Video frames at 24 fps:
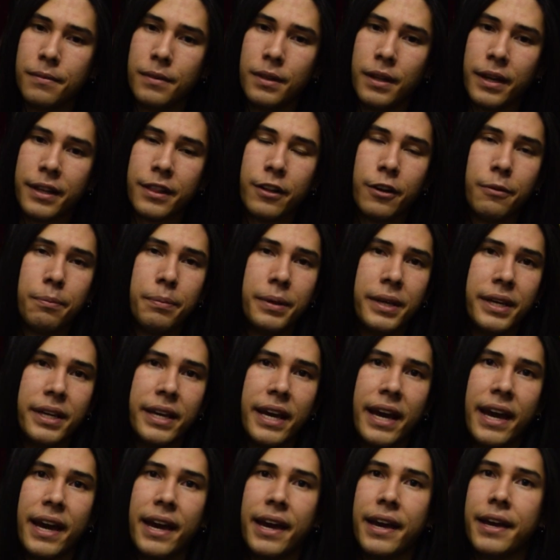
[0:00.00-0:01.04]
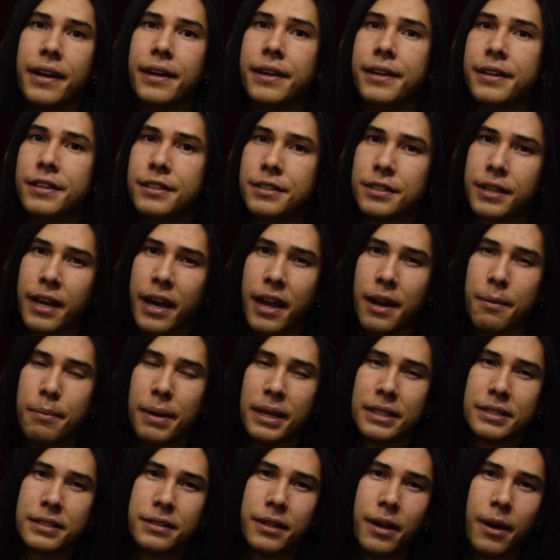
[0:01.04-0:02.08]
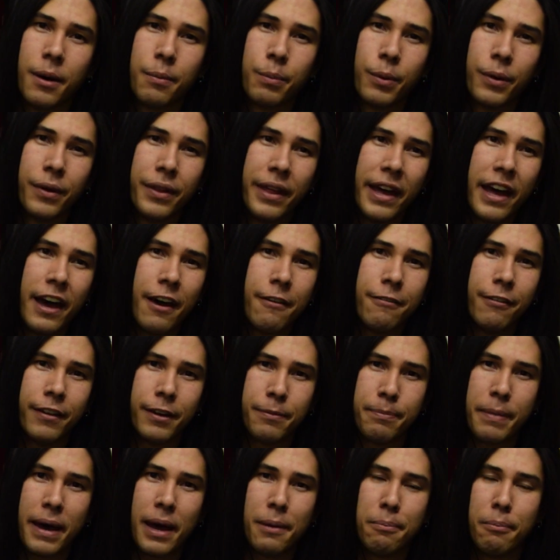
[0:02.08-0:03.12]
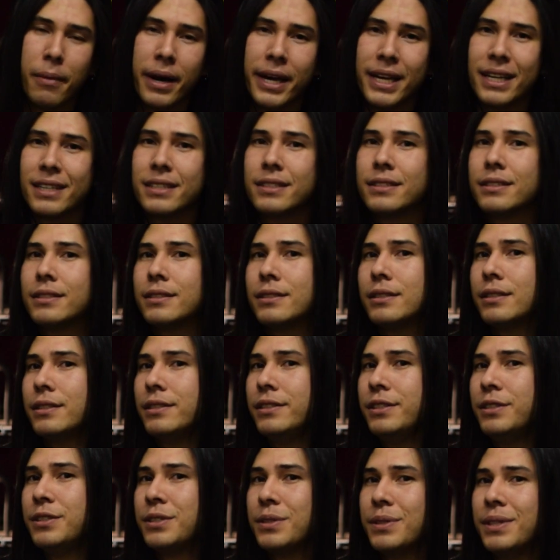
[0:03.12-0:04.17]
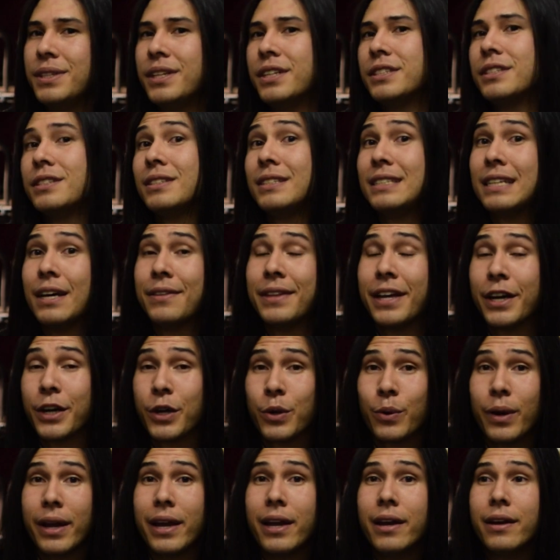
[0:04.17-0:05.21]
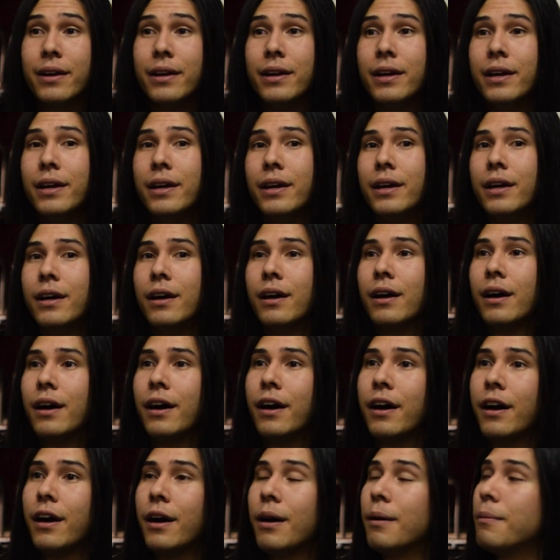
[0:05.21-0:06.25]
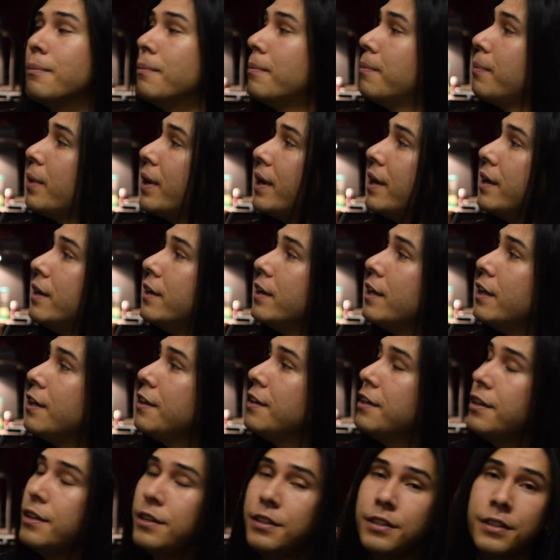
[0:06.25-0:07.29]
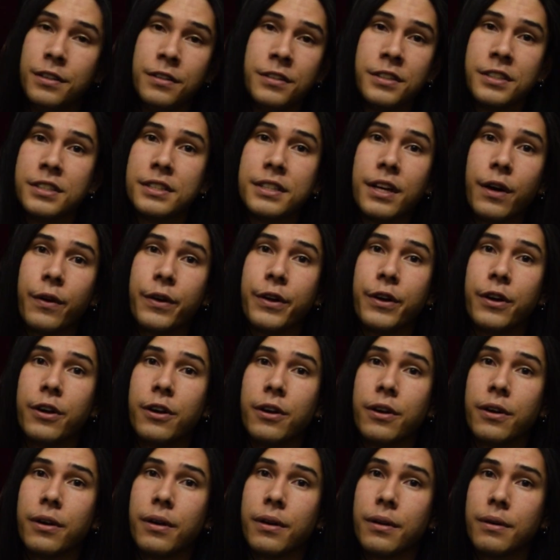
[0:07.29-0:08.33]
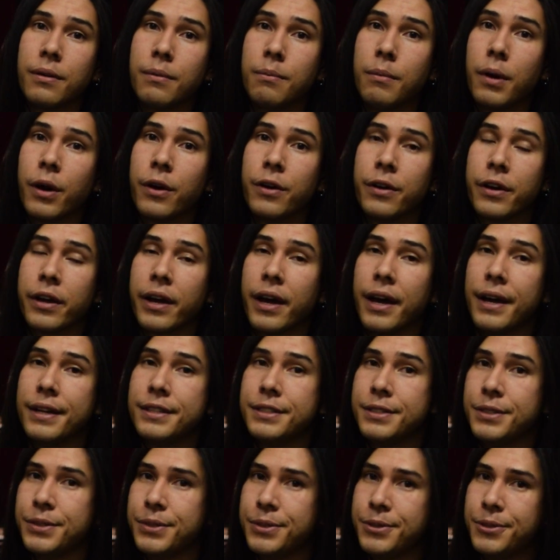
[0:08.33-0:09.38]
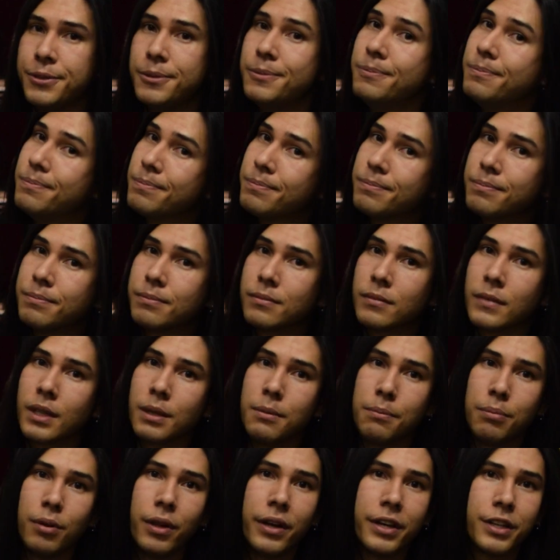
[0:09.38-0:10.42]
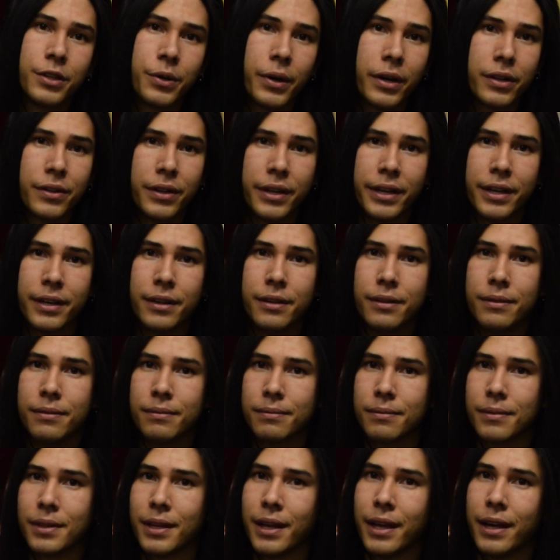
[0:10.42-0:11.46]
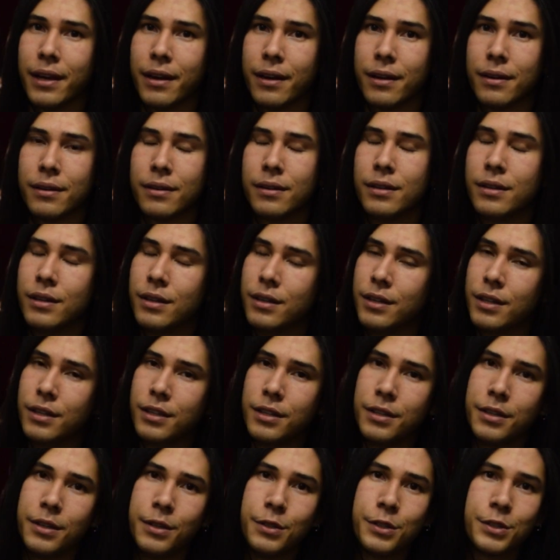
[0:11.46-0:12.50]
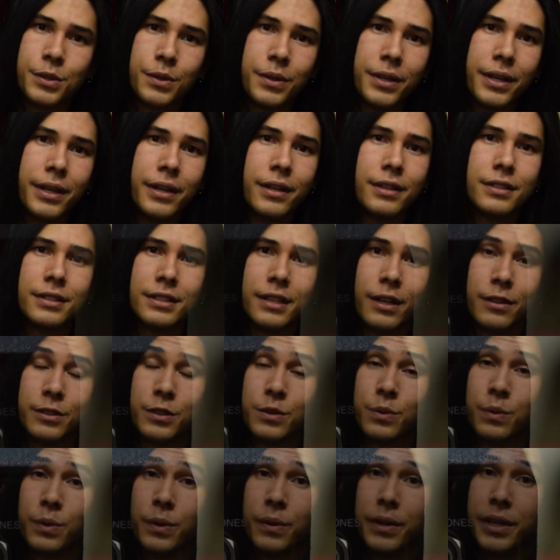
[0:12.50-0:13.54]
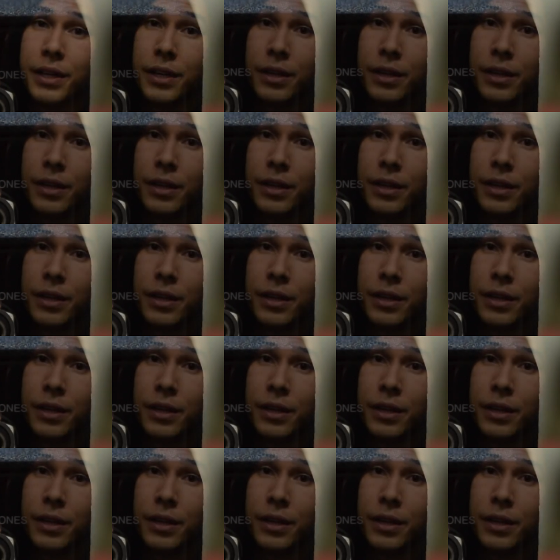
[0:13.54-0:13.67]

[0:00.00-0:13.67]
like their PA is kind of messed up, or they have like bad mics, usually it doesn't sound that great. But you just tell your monitor guy to plug directly in, and usually it sounds really